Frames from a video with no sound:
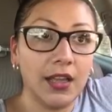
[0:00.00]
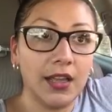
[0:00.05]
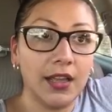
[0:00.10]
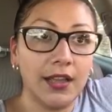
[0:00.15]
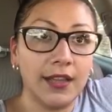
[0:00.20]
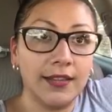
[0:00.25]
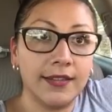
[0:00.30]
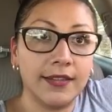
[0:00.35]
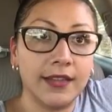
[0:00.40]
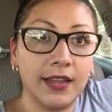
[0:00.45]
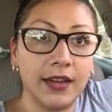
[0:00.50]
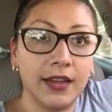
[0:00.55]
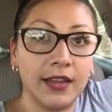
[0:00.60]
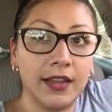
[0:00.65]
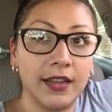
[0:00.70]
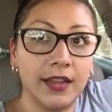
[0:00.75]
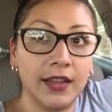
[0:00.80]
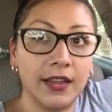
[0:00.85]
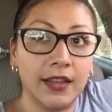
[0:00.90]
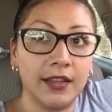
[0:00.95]
he's
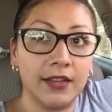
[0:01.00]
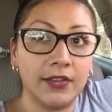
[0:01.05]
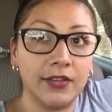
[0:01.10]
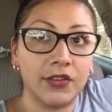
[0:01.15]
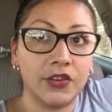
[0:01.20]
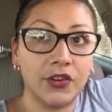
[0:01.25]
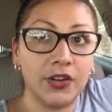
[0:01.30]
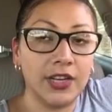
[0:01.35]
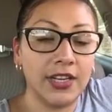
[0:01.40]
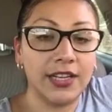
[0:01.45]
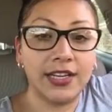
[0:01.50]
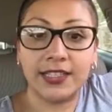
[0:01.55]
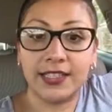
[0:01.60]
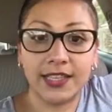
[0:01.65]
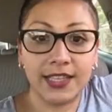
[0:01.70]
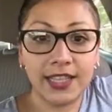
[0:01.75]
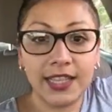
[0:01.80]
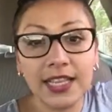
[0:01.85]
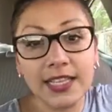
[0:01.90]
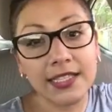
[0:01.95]
gonna turn it
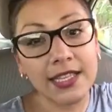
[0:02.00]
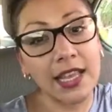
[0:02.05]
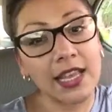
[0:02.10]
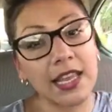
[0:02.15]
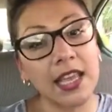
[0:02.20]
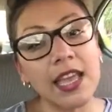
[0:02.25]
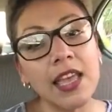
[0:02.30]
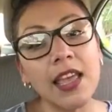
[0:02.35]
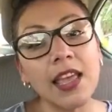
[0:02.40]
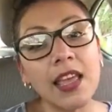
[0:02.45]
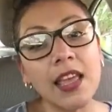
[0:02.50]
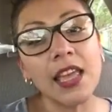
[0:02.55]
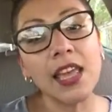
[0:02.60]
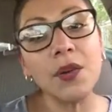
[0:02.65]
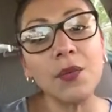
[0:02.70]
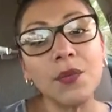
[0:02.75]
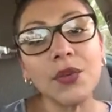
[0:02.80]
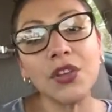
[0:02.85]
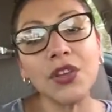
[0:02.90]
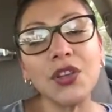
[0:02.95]
into this. Like,
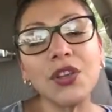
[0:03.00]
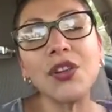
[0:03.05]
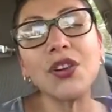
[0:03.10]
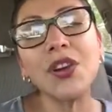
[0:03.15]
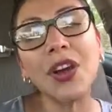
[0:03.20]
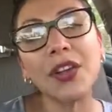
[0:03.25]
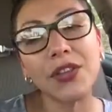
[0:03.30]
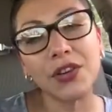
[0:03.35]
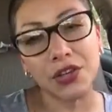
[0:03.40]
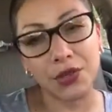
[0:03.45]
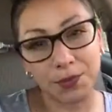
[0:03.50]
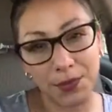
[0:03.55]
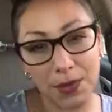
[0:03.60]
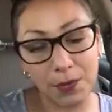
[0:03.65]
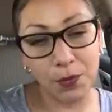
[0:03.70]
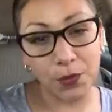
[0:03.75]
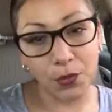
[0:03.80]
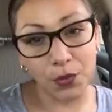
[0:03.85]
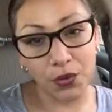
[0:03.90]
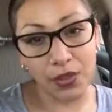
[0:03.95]
you know how there's
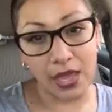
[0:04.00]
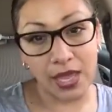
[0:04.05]
people